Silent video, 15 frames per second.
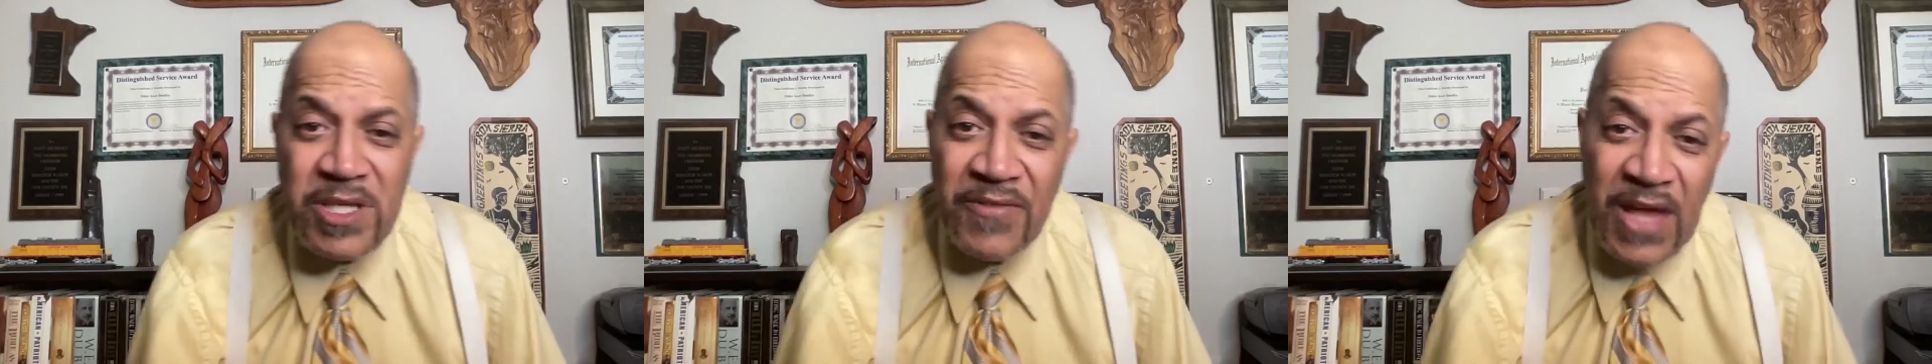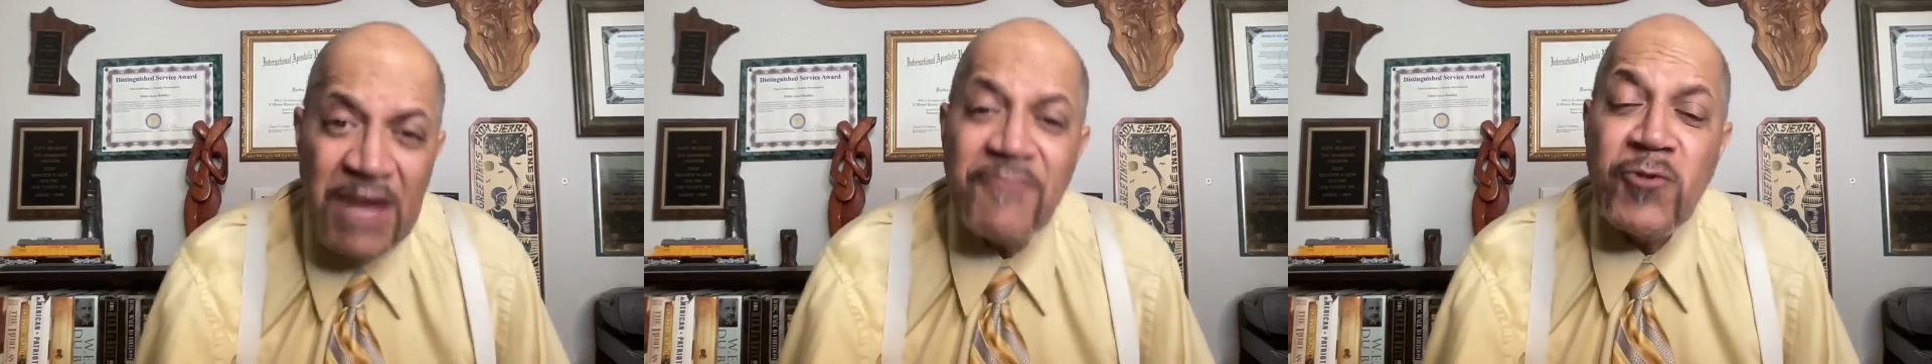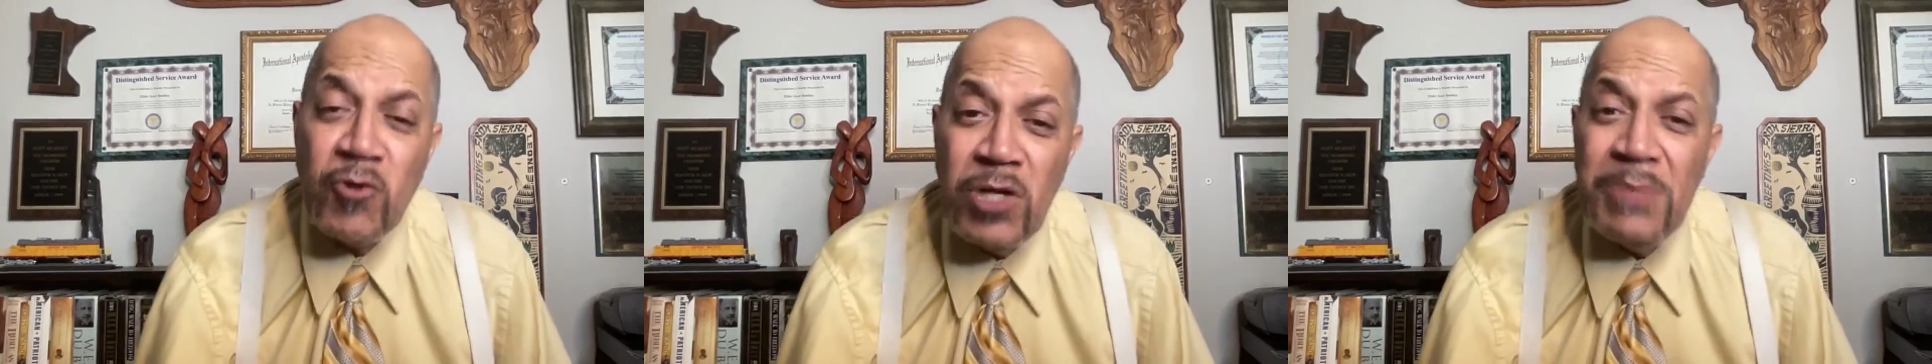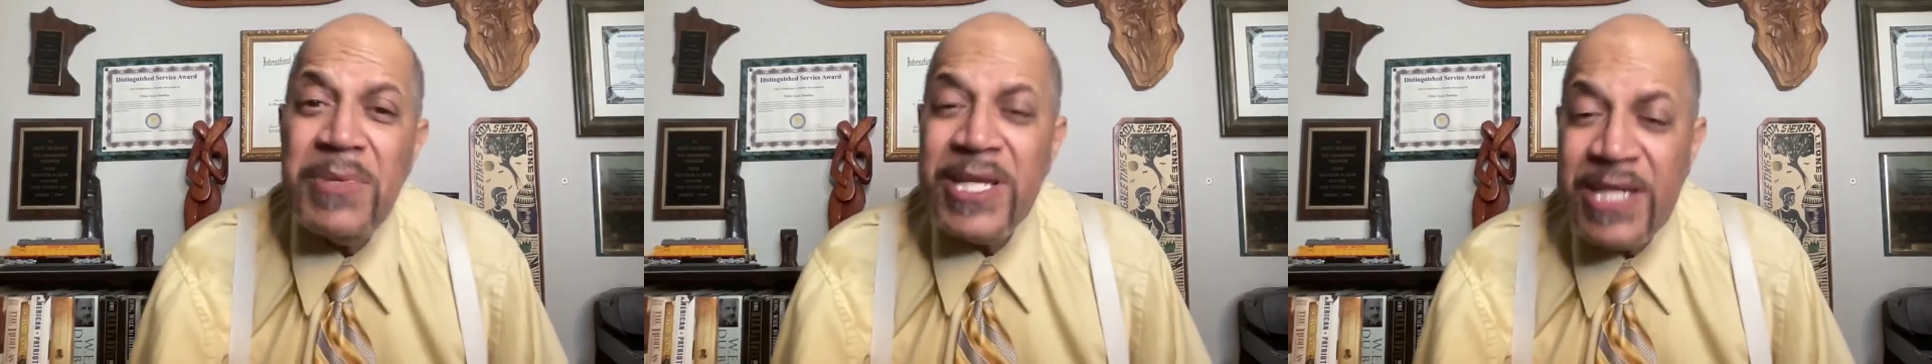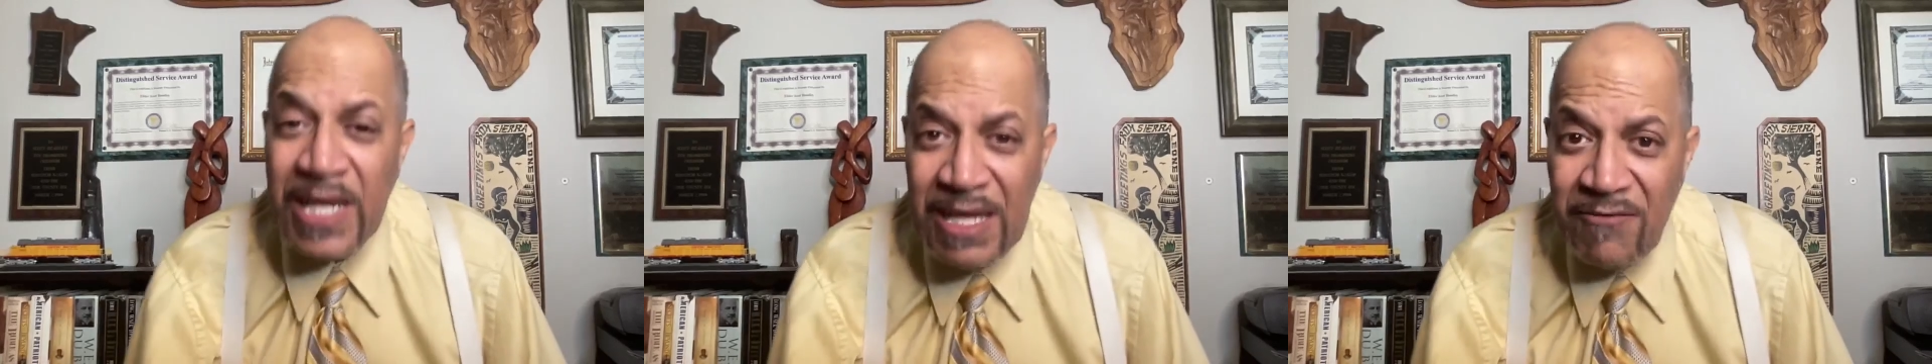They have truly been
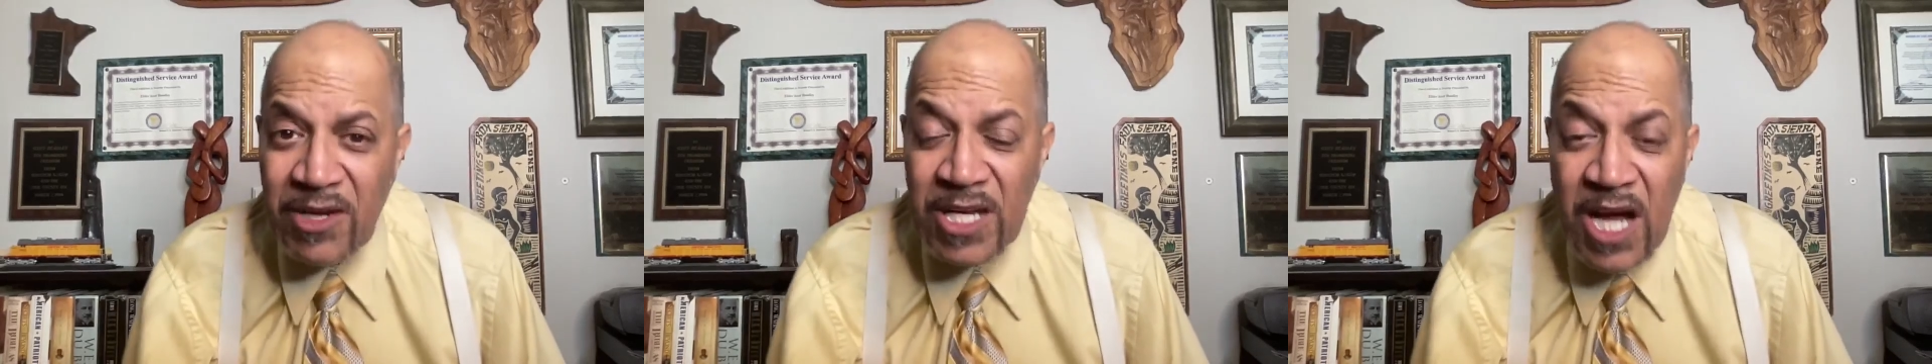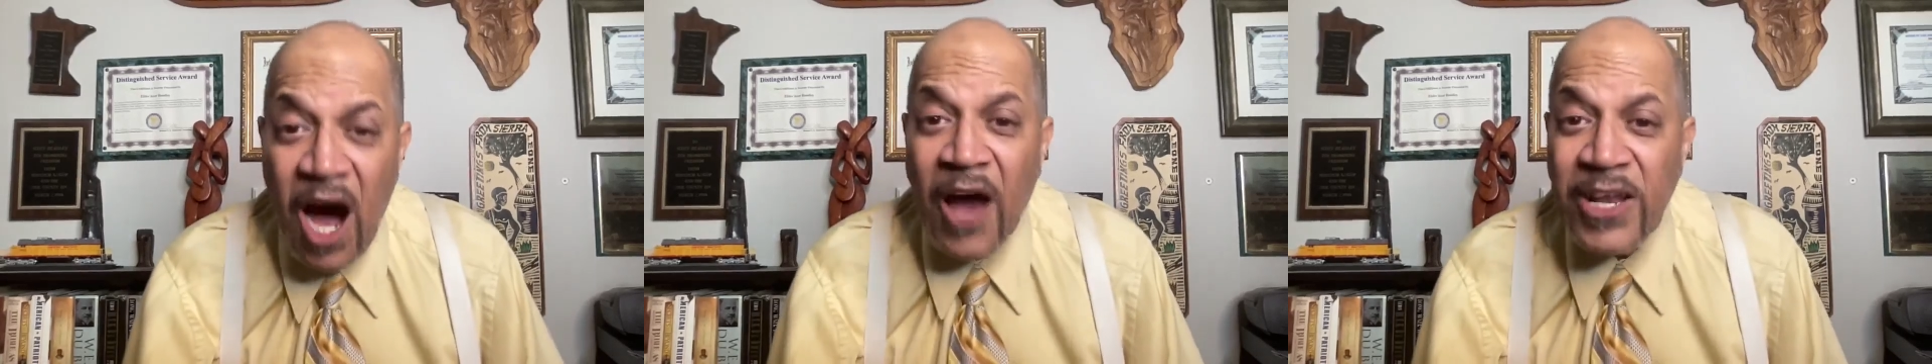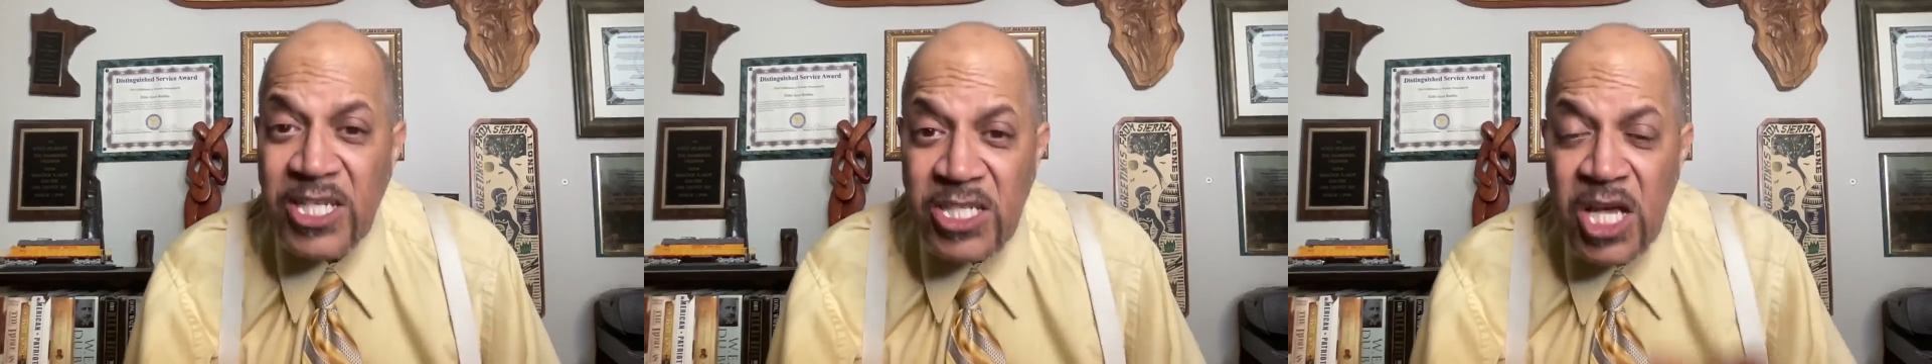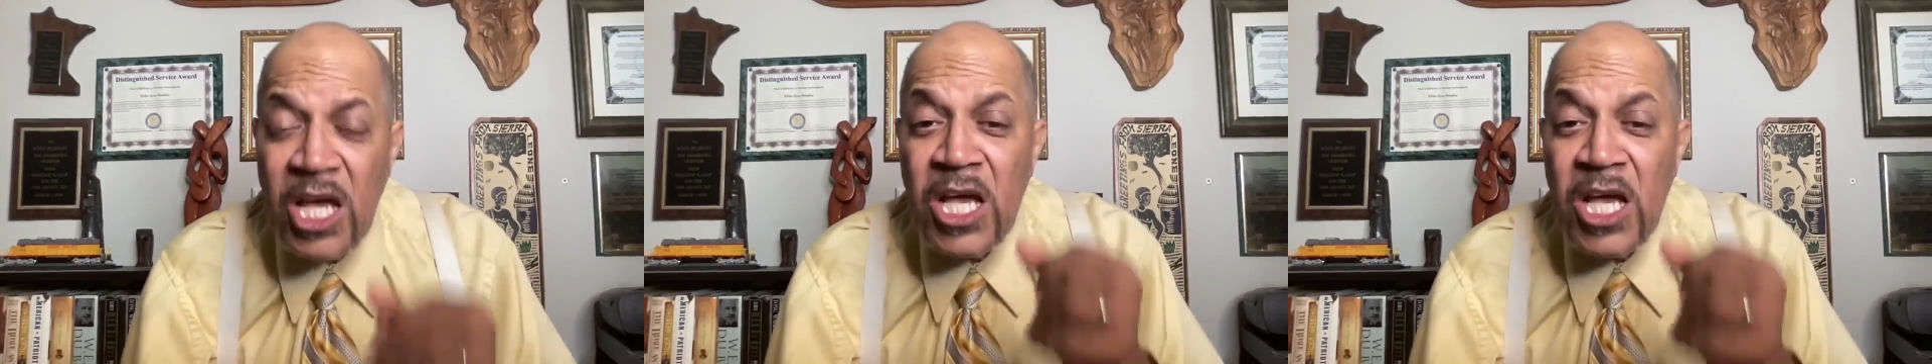delivered. God has